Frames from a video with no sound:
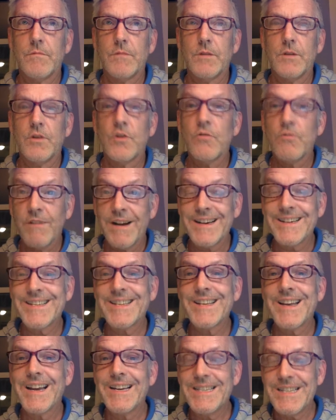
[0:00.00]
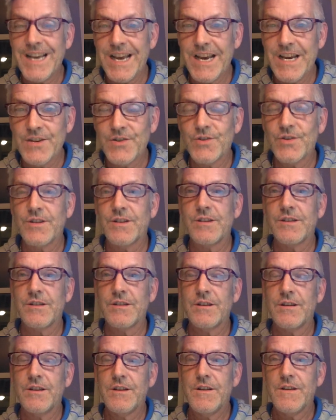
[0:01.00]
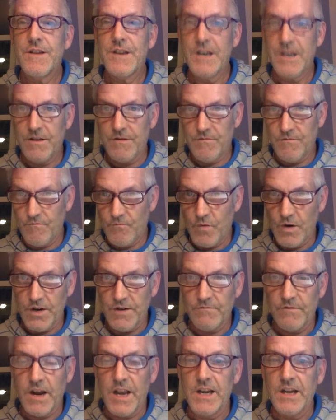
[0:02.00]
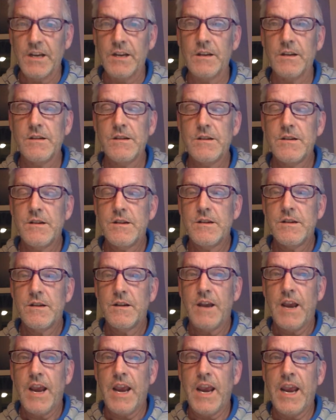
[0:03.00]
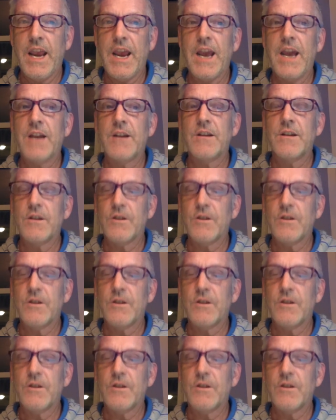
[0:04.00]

correct citations in what you're writing, and